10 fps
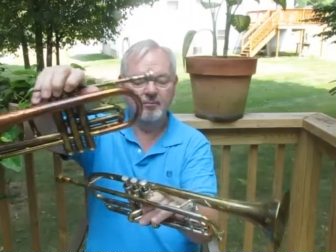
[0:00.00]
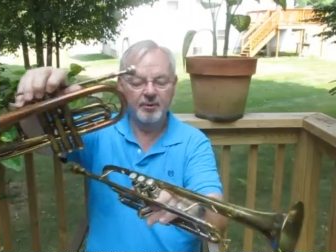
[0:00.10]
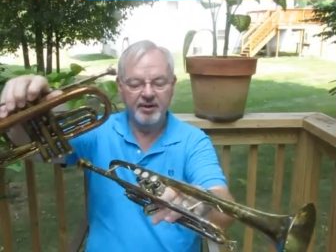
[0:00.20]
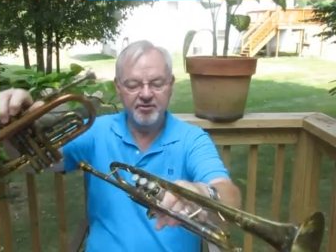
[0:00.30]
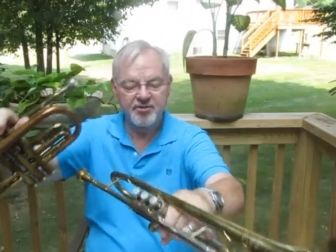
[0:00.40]

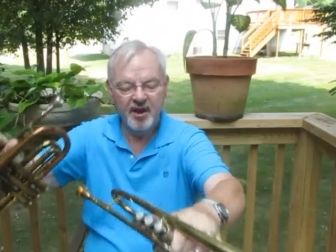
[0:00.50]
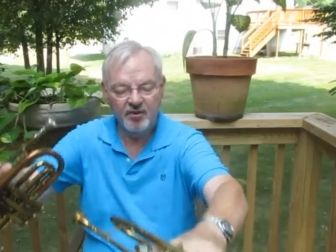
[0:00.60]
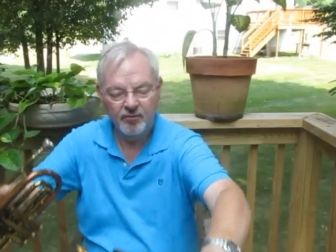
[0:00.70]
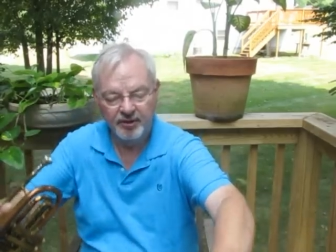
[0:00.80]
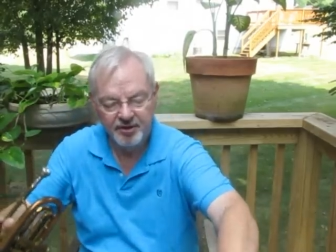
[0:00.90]
but it's
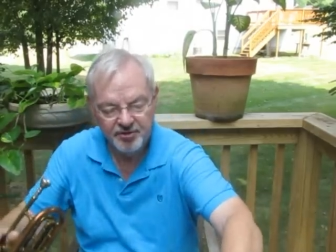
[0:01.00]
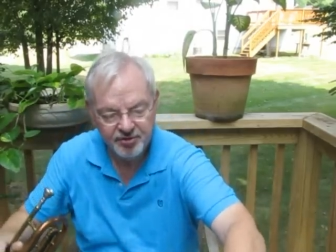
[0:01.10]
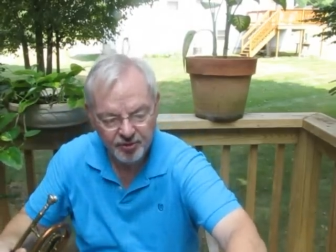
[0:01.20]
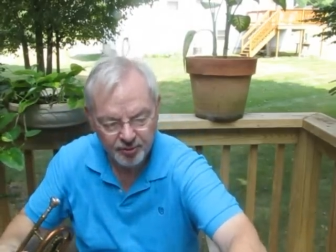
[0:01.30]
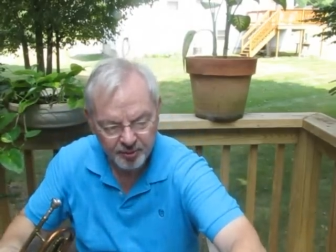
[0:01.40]
not really
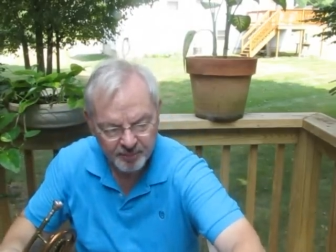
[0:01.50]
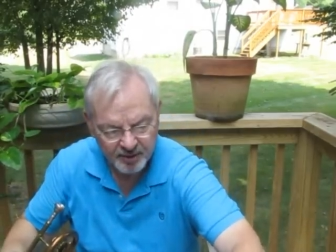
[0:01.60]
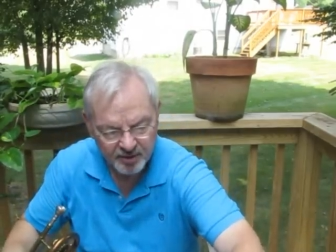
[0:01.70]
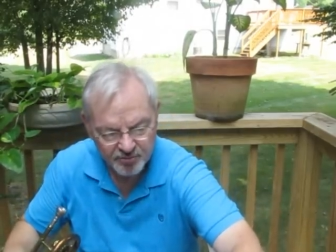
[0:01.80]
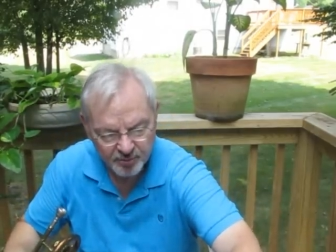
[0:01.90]
shorter,
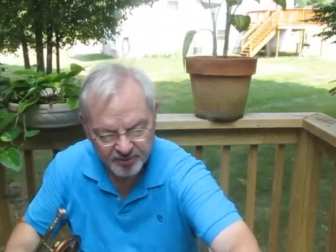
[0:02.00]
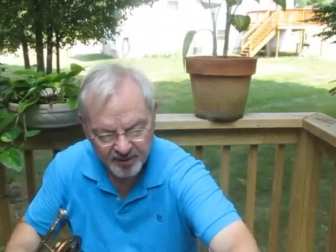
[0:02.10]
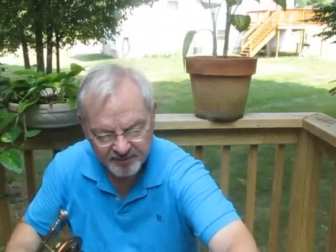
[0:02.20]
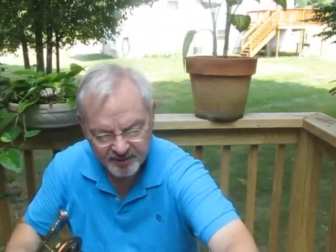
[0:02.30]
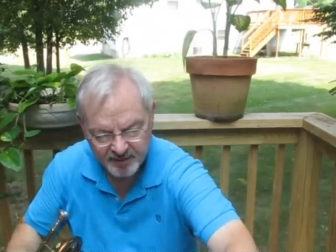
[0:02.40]
because what
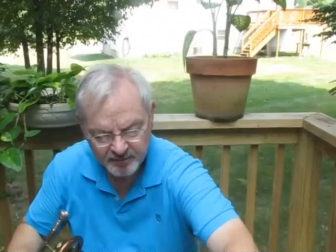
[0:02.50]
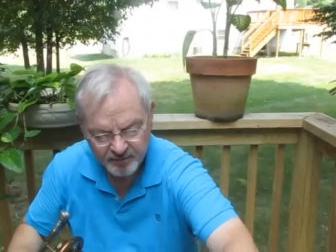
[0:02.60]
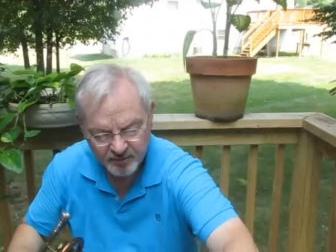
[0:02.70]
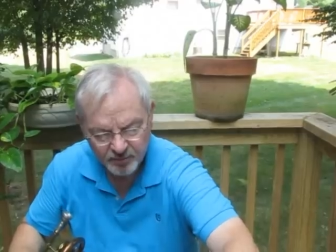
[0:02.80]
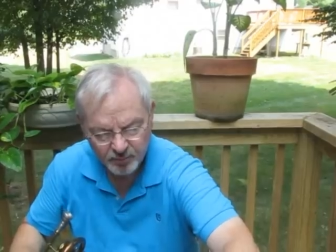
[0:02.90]
they did
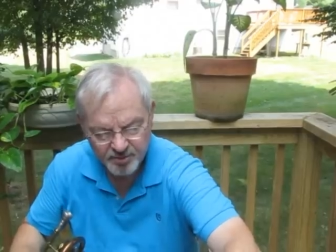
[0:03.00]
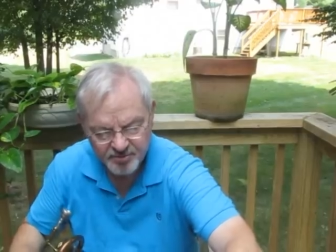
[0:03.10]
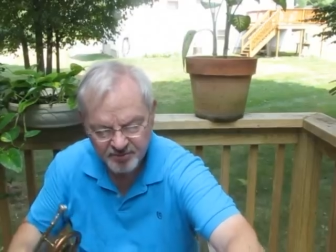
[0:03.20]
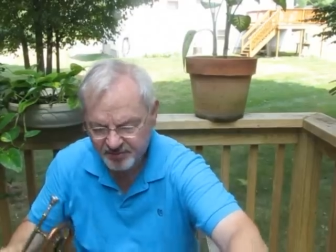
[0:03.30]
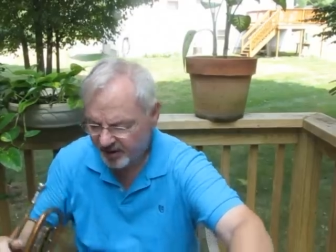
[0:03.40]
was
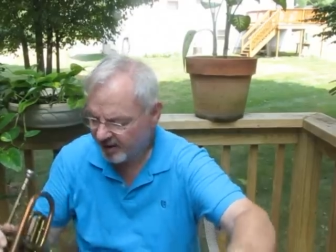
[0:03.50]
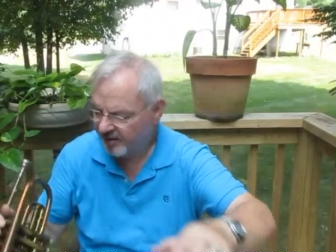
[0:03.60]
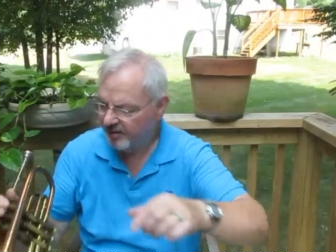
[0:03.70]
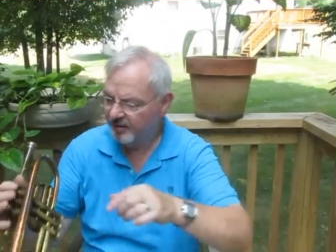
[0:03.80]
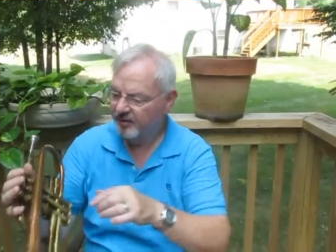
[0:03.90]
that they
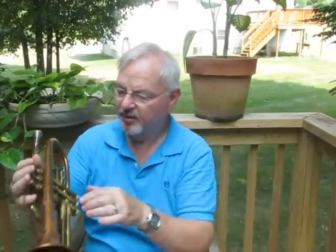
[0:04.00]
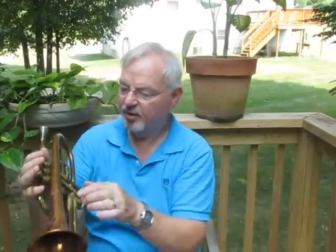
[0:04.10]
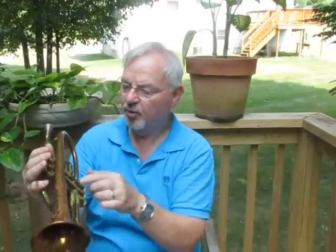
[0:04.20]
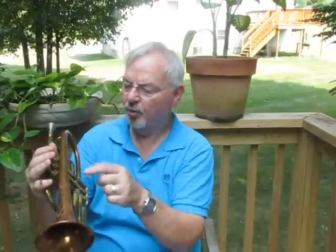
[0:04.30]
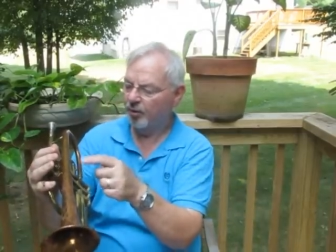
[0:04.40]

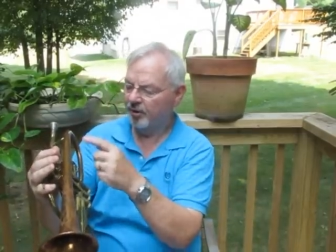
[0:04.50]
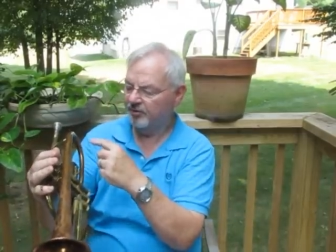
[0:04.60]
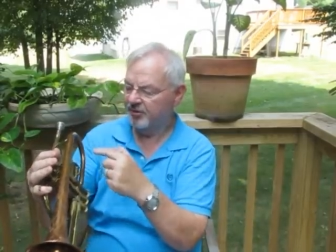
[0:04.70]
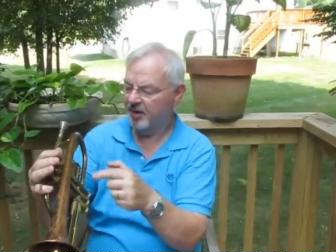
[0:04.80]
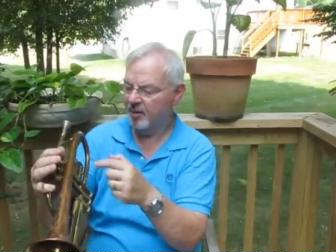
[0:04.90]

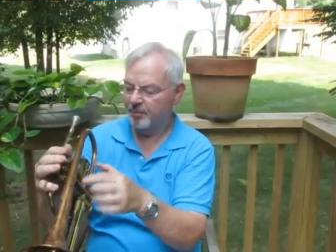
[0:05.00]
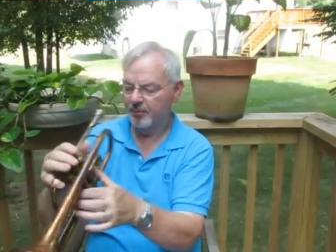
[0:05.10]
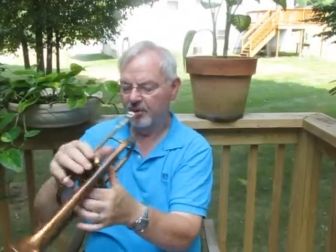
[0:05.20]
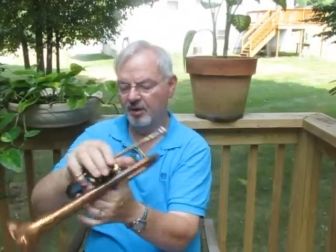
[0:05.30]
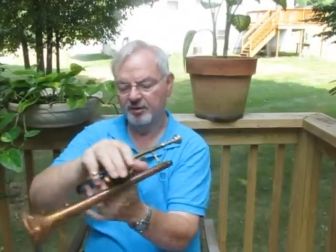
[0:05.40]
coiled it up
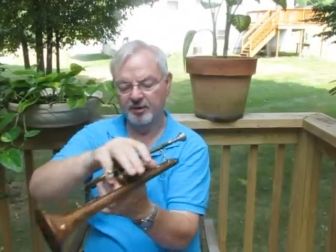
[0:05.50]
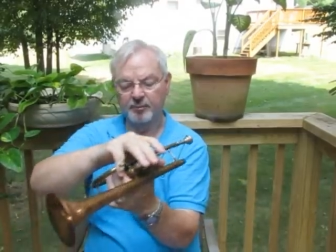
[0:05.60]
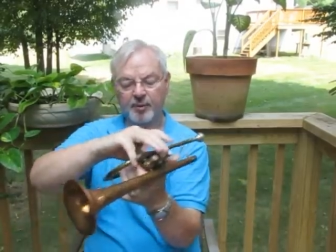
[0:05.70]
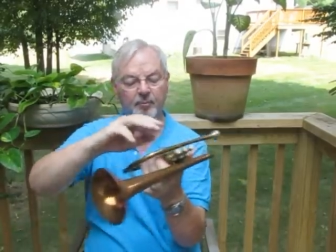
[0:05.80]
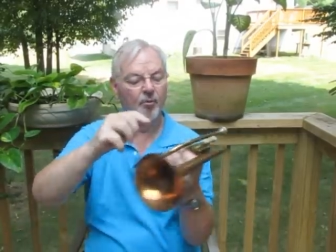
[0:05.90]
a little
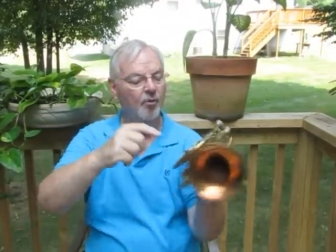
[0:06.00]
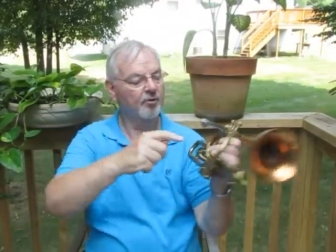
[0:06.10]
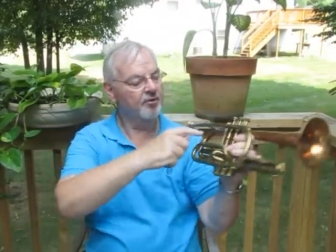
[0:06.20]
bit more.